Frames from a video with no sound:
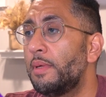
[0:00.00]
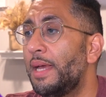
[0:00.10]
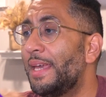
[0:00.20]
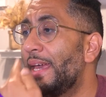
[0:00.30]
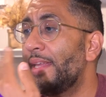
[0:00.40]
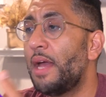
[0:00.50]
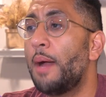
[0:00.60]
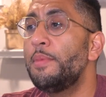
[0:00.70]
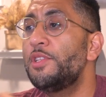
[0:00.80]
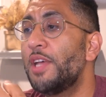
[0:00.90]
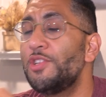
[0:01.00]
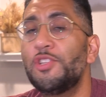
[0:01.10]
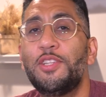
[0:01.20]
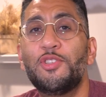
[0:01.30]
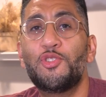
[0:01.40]
again, I'm
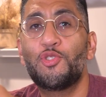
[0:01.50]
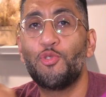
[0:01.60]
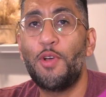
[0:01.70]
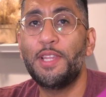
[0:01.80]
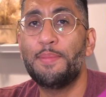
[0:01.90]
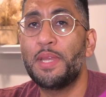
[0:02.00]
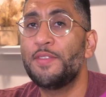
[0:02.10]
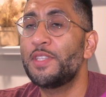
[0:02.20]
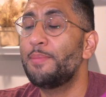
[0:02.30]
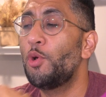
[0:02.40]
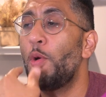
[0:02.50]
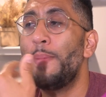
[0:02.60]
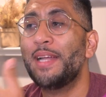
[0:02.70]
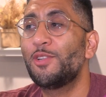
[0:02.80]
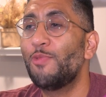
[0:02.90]
essentially destroying the benefits. I'm going
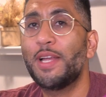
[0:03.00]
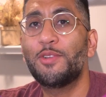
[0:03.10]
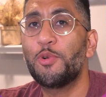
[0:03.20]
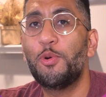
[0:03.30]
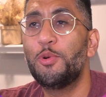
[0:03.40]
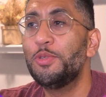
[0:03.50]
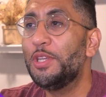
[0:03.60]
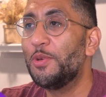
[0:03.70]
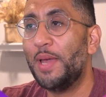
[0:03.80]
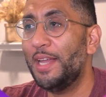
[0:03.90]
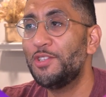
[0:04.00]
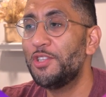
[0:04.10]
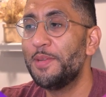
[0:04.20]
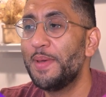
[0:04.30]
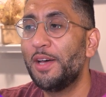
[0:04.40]
back to regular old, you know,
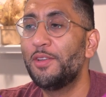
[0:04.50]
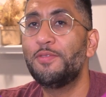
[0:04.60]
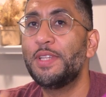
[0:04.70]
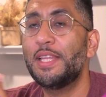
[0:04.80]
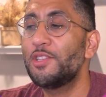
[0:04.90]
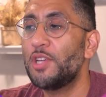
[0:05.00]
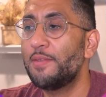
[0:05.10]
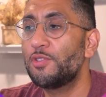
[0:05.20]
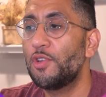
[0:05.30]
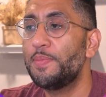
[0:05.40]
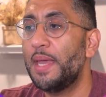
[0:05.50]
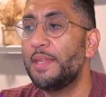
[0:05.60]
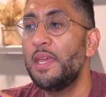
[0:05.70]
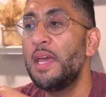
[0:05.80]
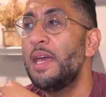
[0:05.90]
HTML, vanilla JavaScript.
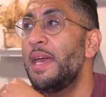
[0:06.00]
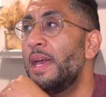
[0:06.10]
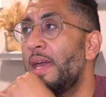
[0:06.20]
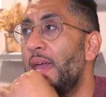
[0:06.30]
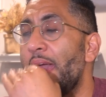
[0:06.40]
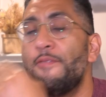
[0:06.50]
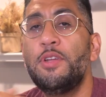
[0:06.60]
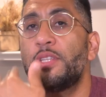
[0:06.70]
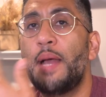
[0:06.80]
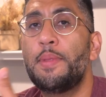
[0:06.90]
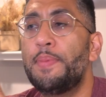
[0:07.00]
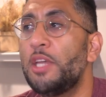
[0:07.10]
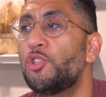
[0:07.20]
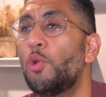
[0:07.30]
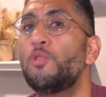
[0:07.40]
And every time the
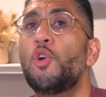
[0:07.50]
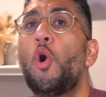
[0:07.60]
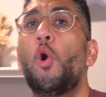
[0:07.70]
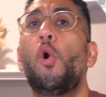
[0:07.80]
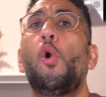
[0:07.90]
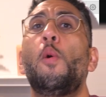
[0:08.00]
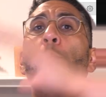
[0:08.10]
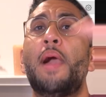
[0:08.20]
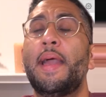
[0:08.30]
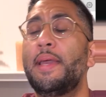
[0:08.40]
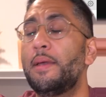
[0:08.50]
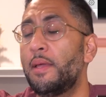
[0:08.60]
page loads, all my